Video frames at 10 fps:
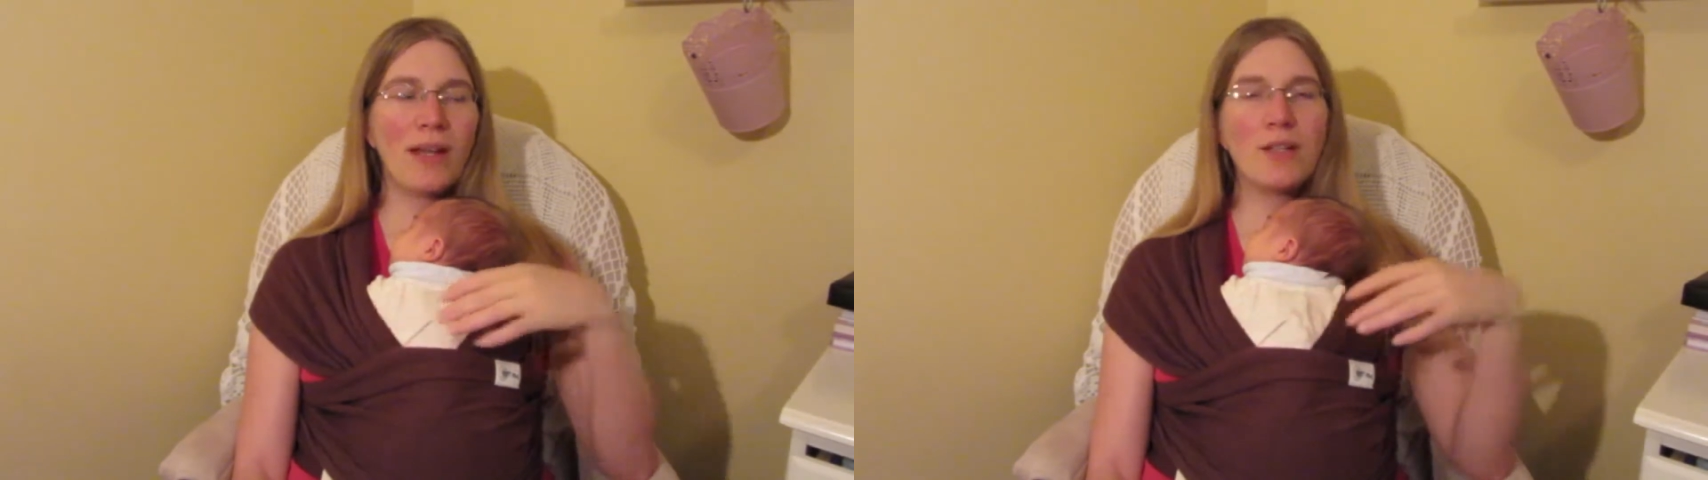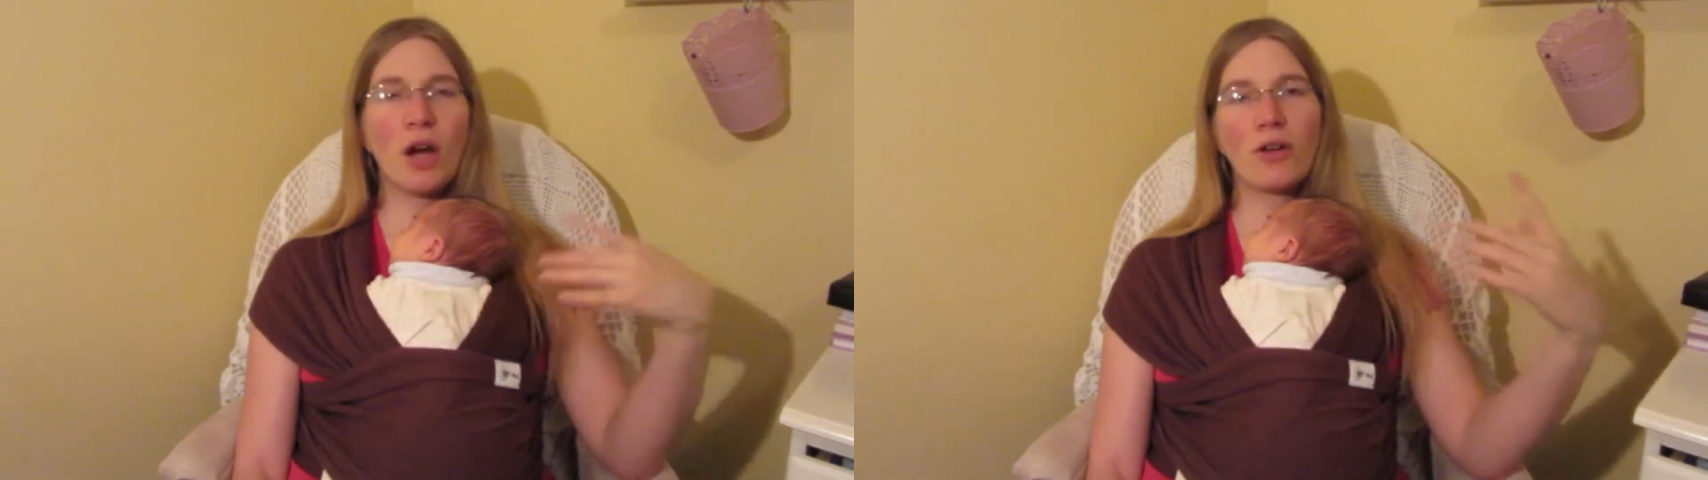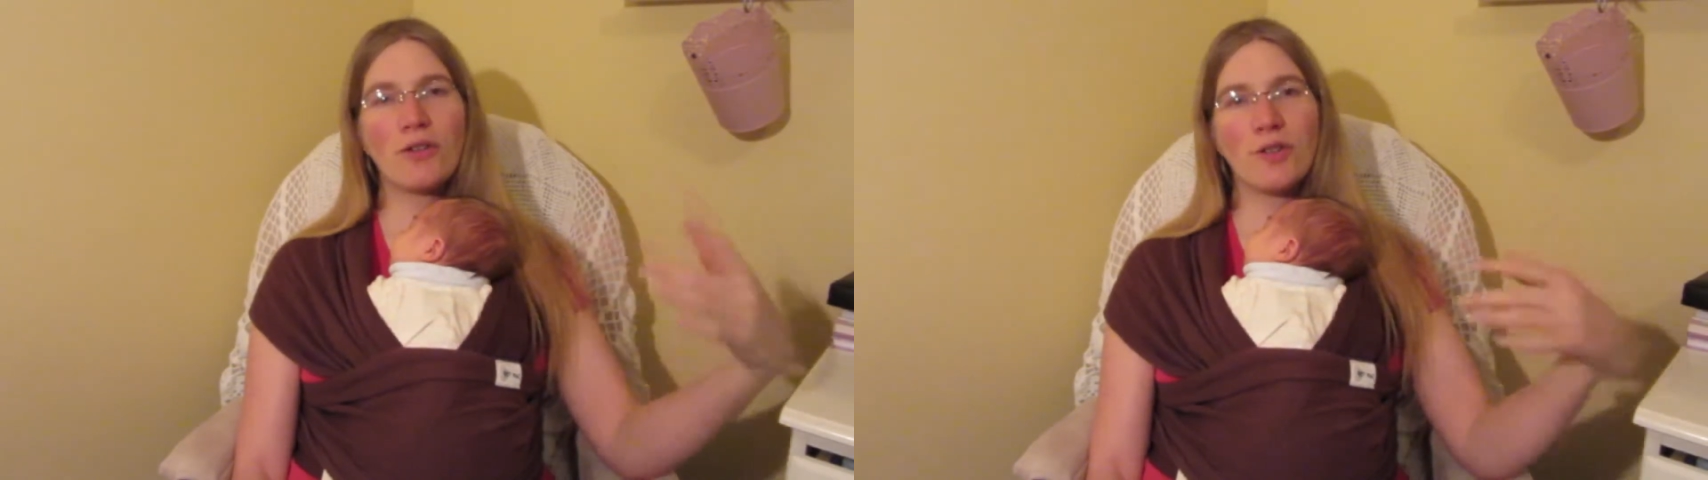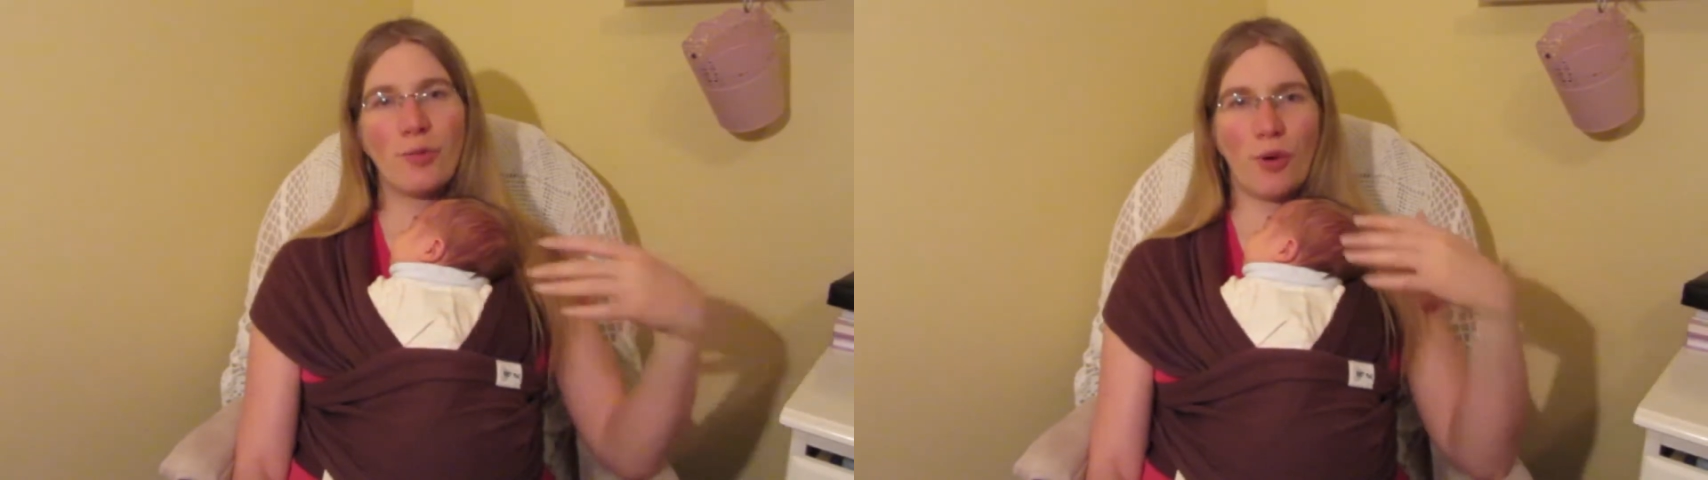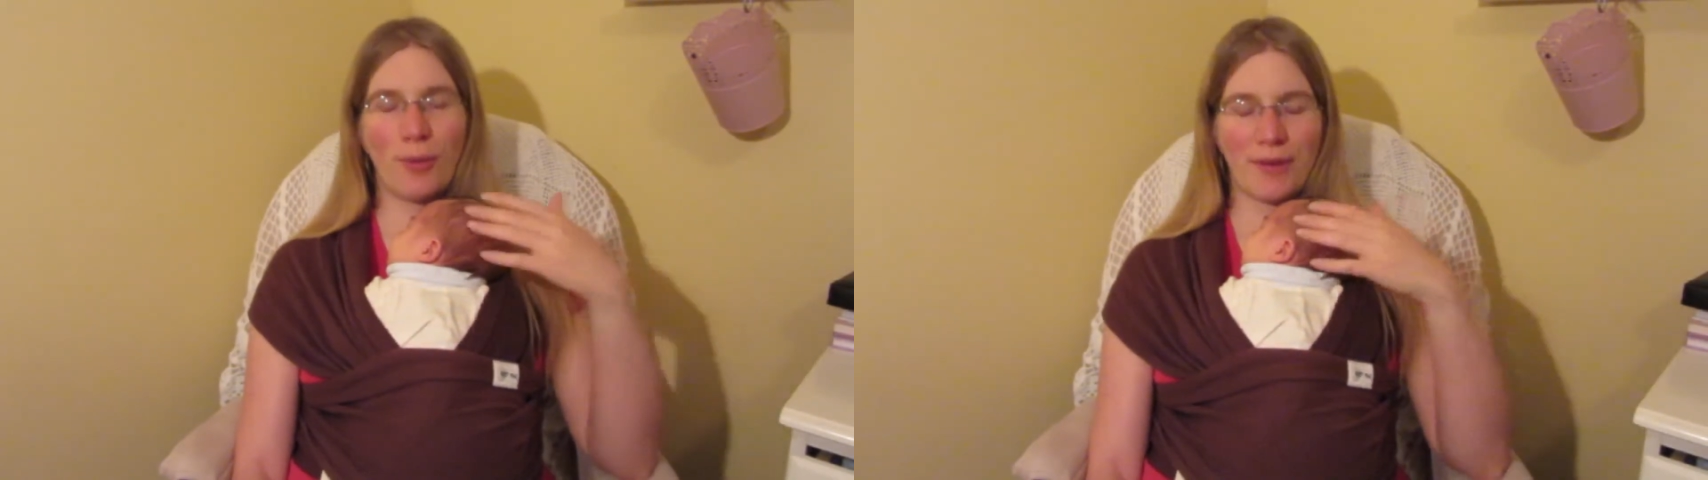doctor's
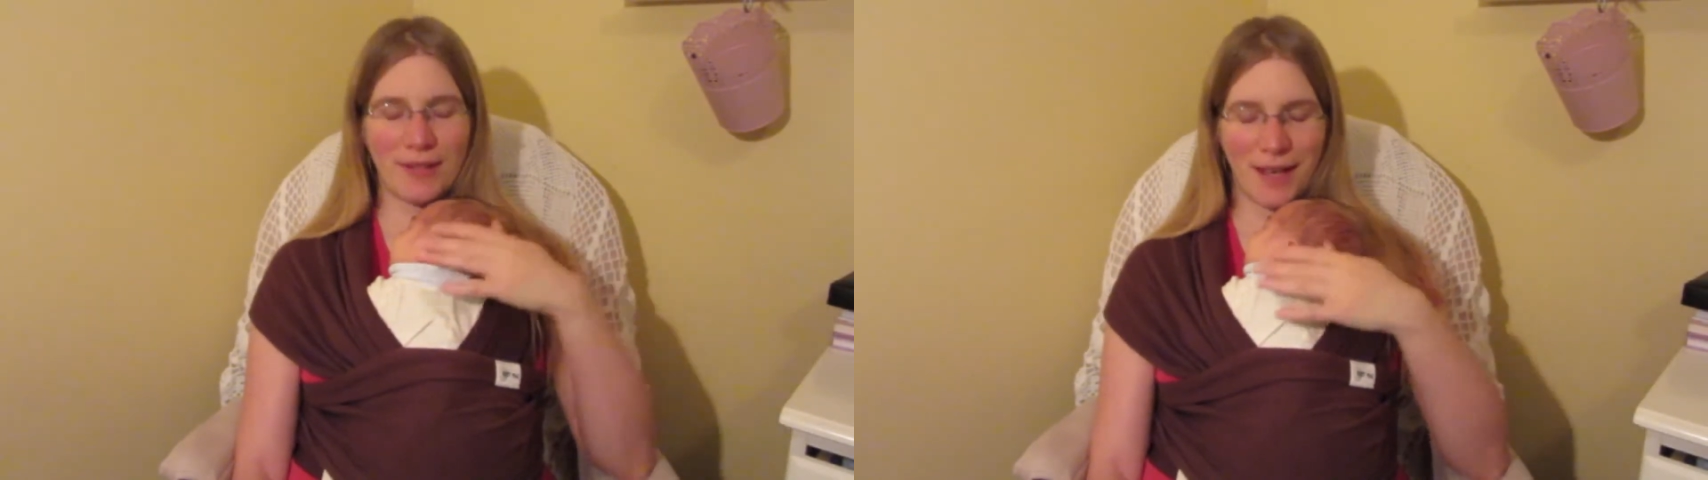appointment.